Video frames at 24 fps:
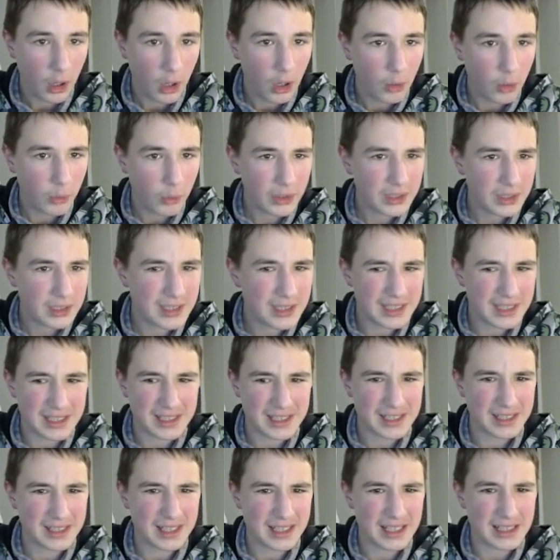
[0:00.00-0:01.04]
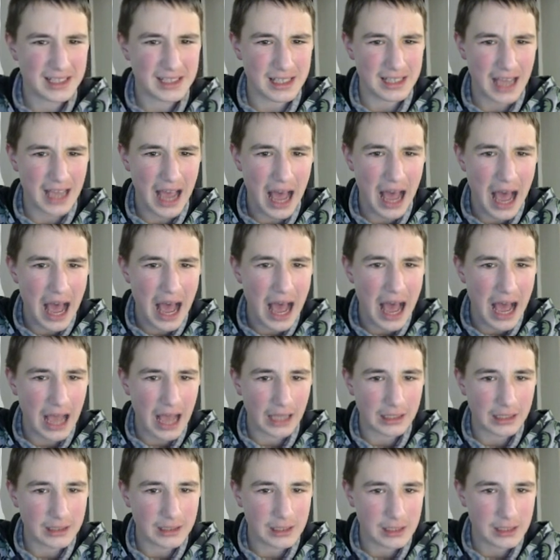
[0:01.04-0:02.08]
What is this? Ah,
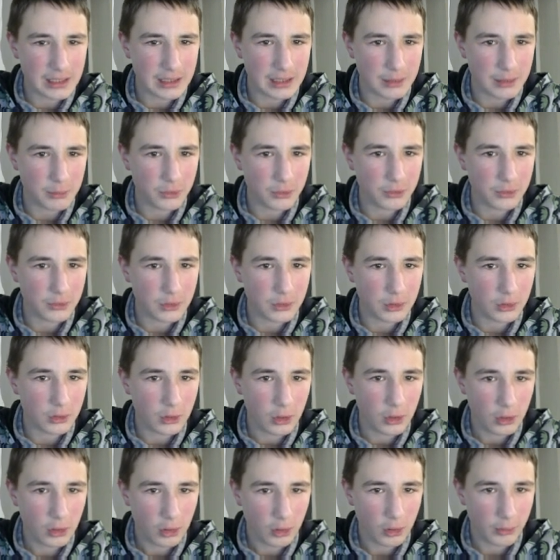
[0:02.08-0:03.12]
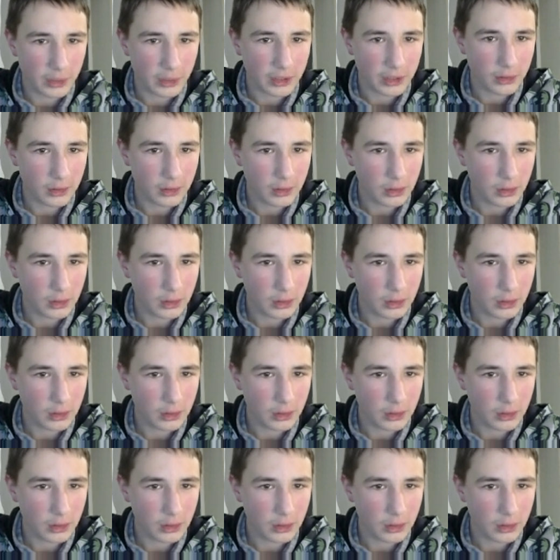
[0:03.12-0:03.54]
it just moved. Oh my god.